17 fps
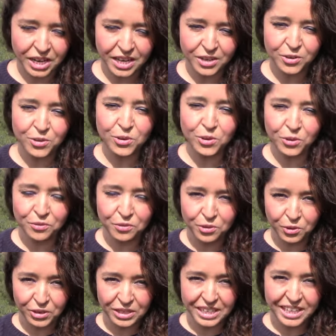I don't know if
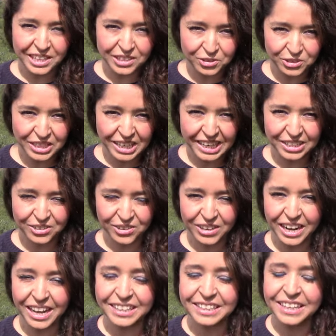you're on the keto diet or
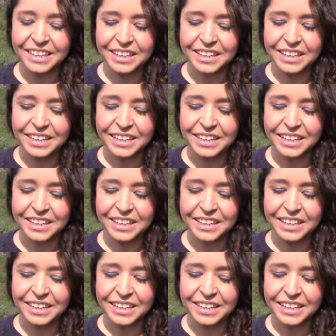not,